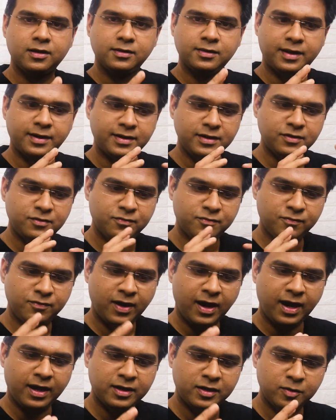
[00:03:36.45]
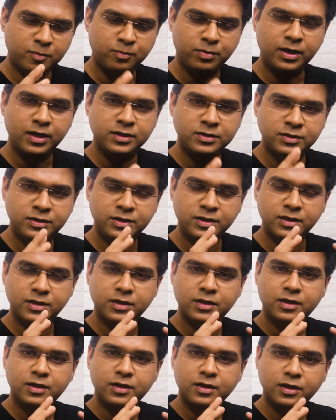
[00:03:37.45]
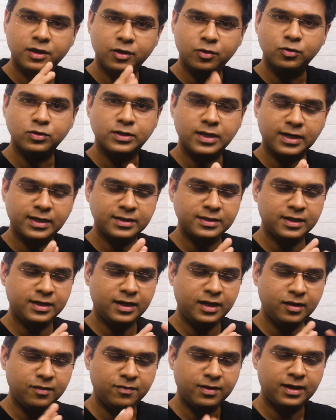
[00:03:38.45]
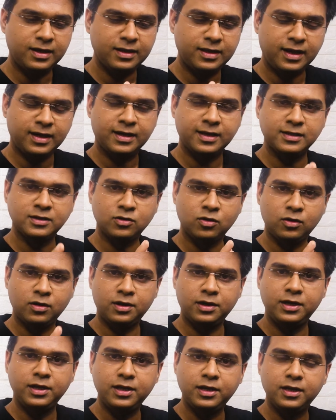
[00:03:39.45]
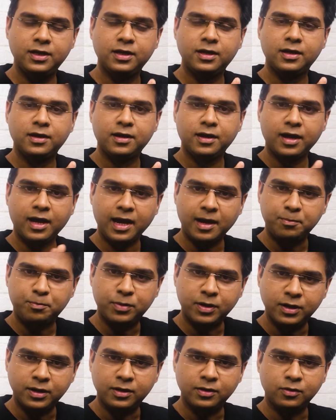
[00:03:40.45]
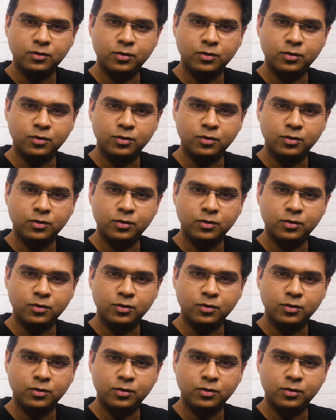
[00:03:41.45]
That is fact-based news. That is an event that has already happened.